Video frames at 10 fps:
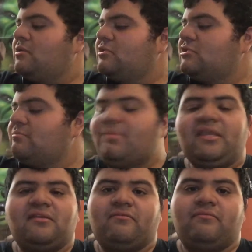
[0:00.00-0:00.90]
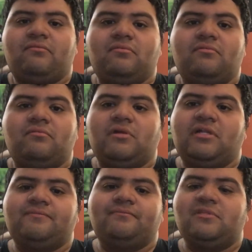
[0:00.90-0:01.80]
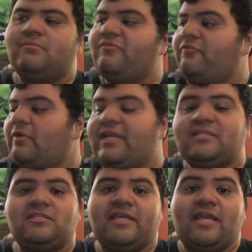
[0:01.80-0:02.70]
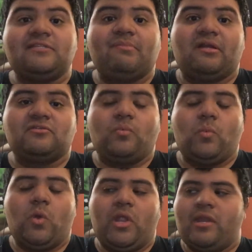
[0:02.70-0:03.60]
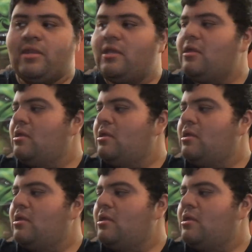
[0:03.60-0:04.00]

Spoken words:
Speaking of, well, before I get to the Xbox One,